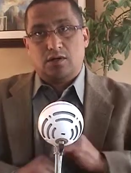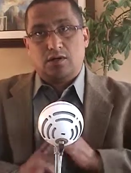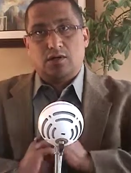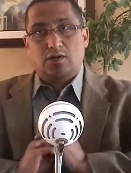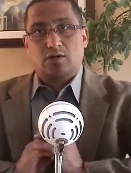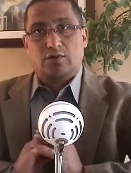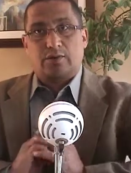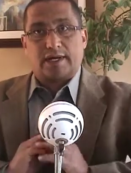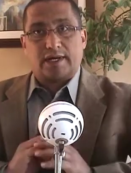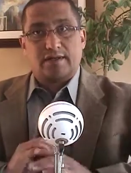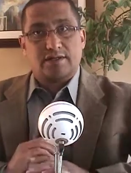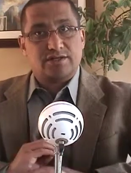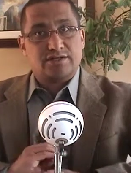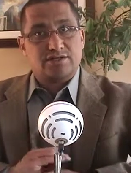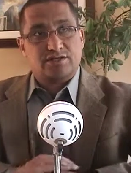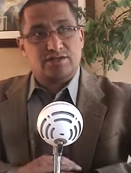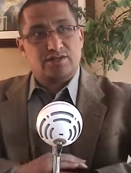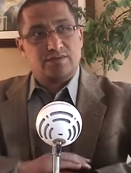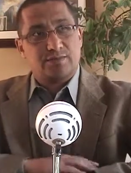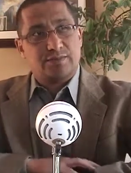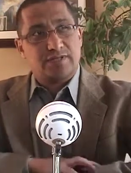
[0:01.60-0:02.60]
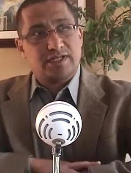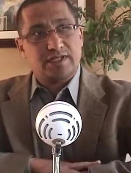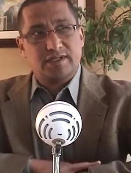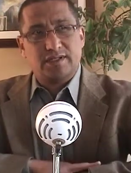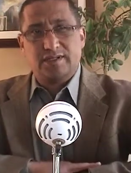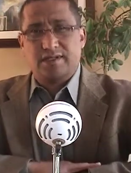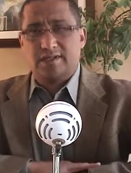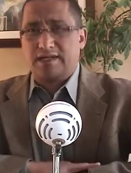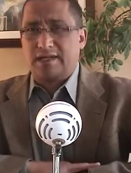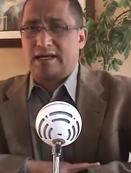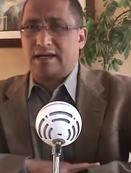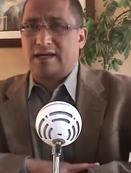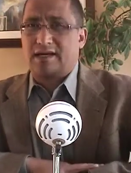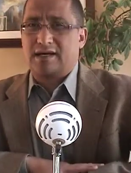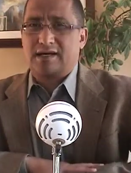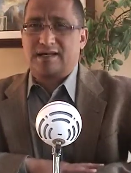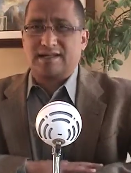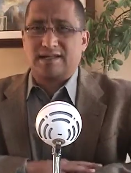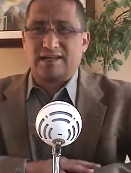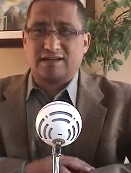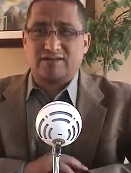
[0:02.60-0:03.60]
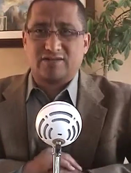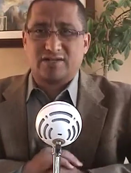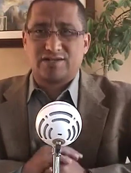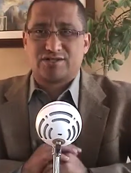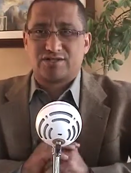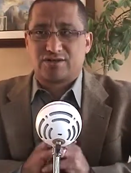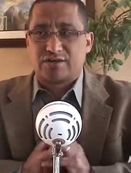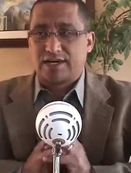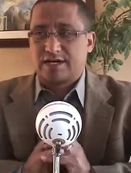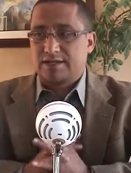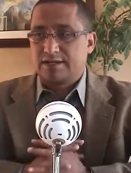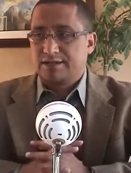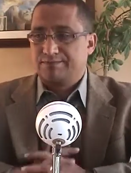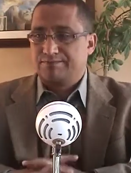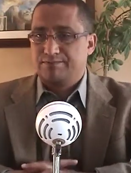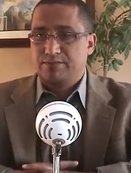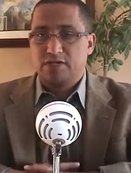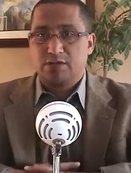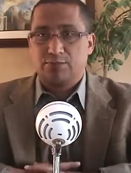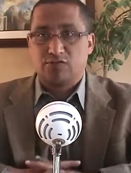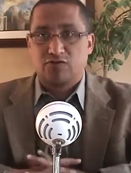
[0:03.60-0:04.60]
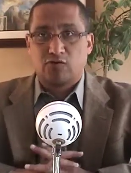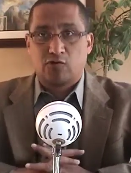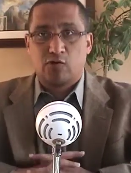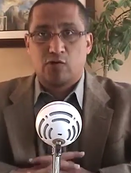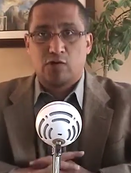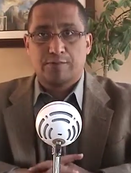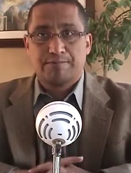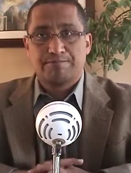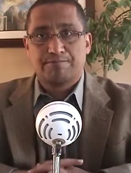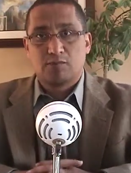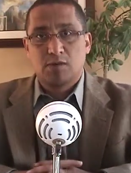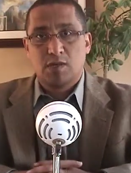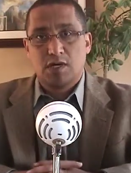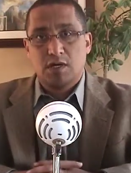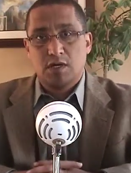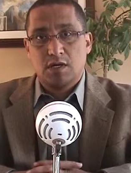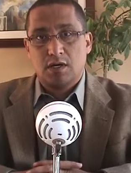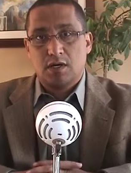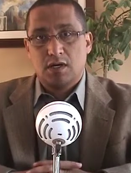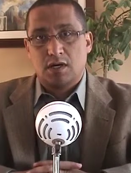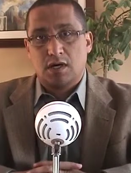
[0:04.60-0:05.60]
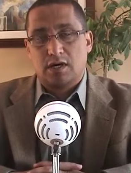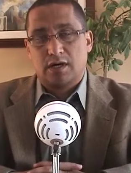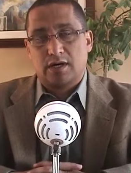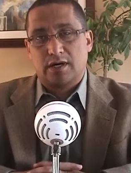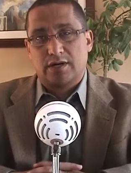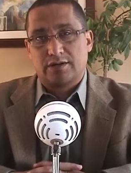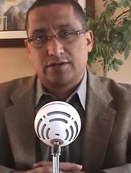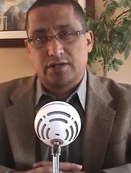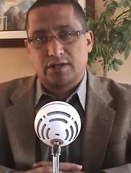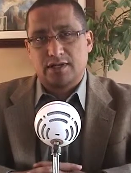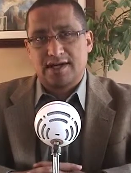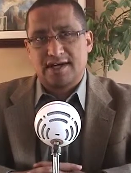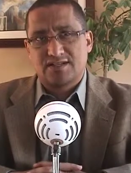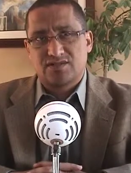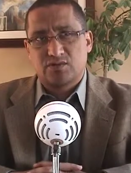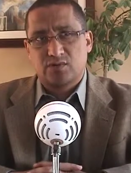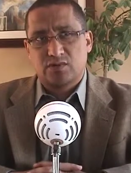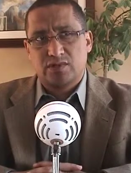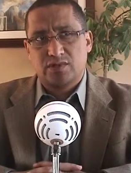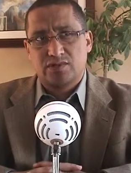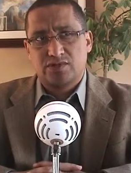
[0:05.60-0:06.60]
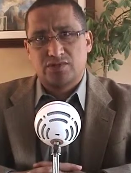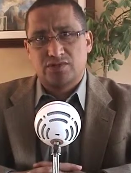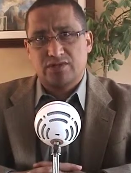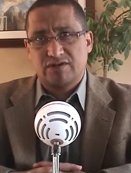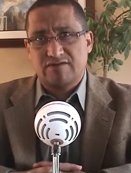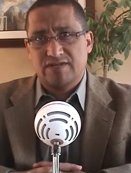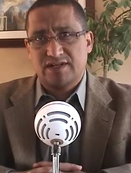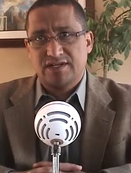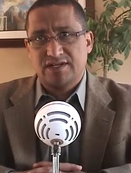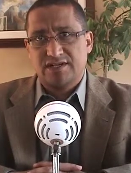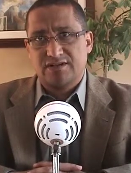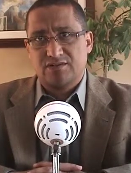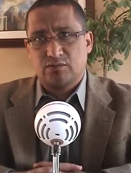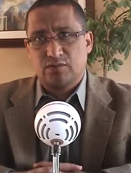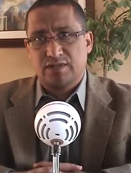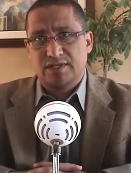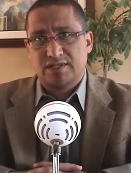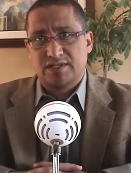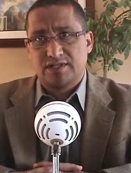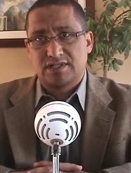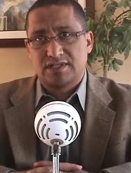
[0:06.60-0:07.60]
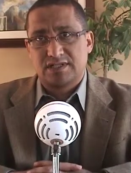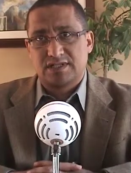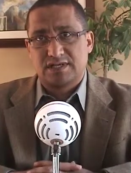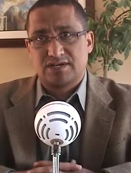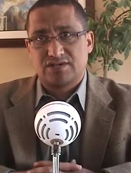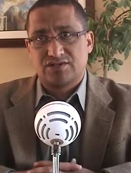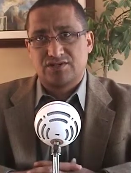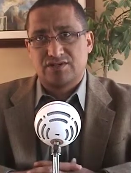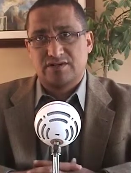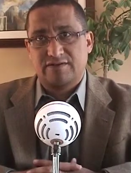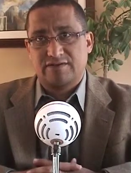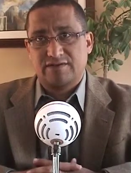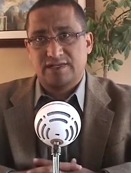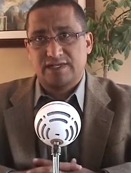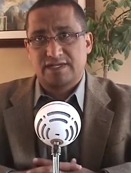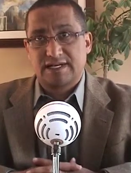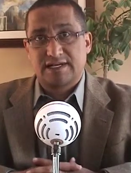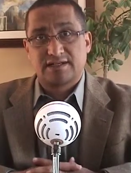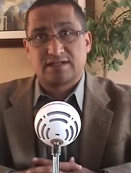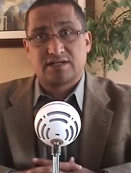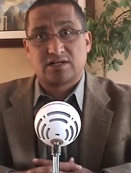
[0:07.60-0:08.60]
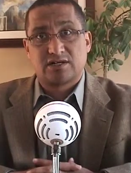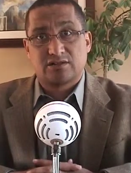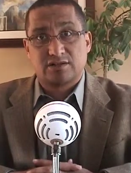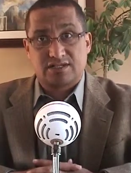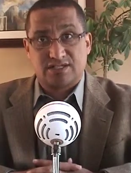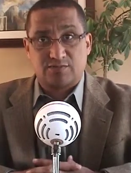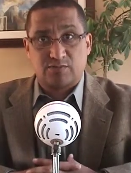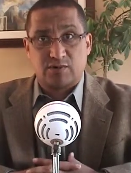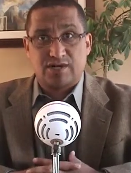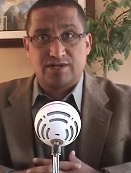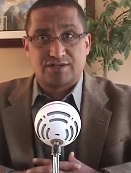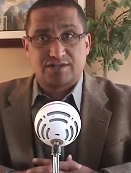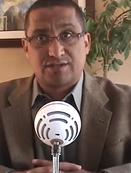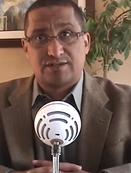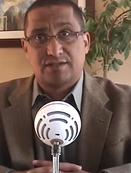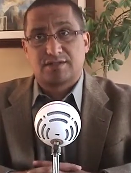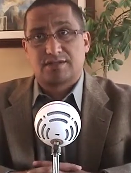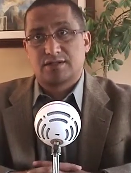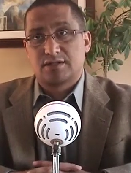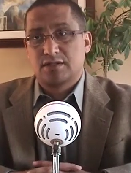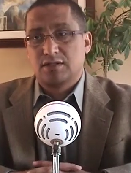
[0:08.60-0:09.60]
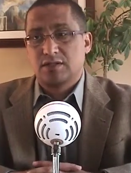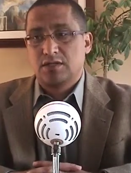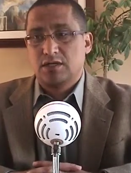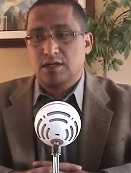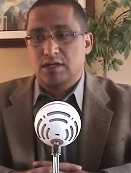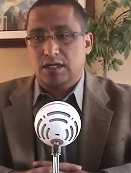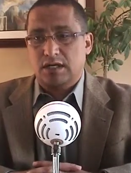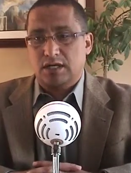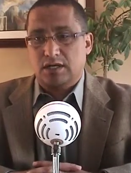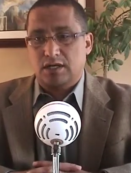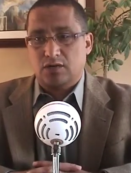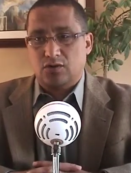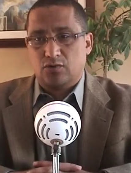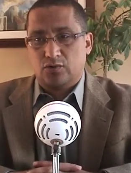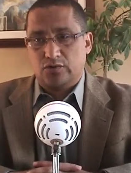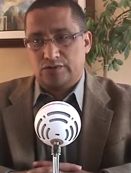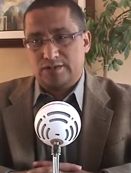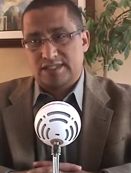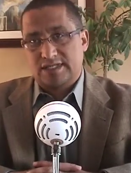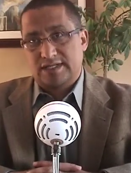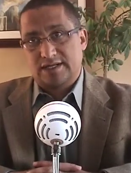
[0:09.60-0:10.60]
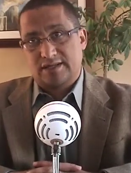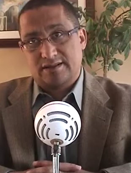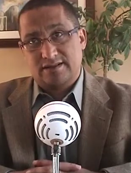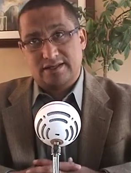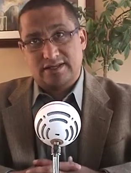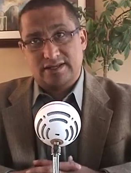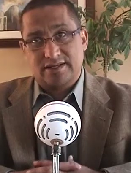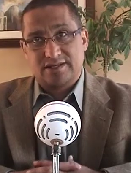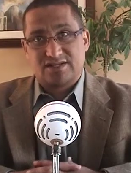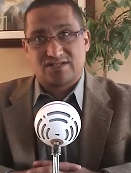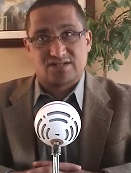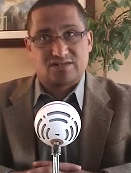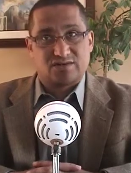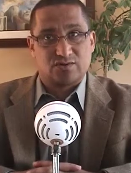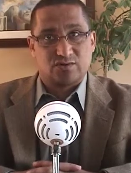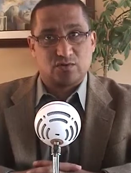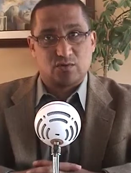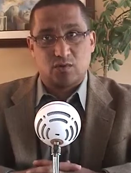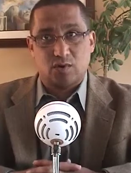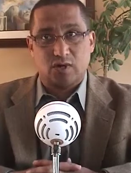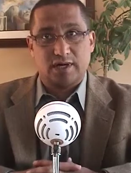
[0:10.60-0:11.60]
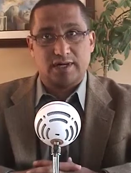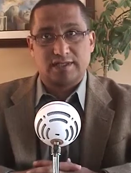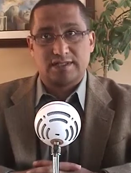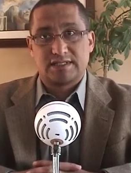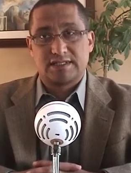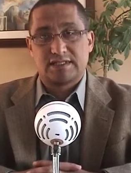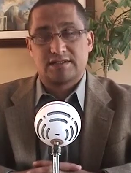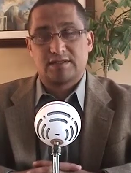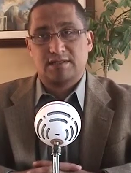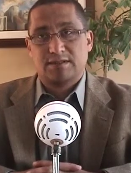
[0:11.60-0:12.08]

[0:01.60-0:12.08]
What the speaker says: Okay, this should be, I think I've lost track. Number 4. The last one should have ended with a discussion of indexical expressions. Words like this or what.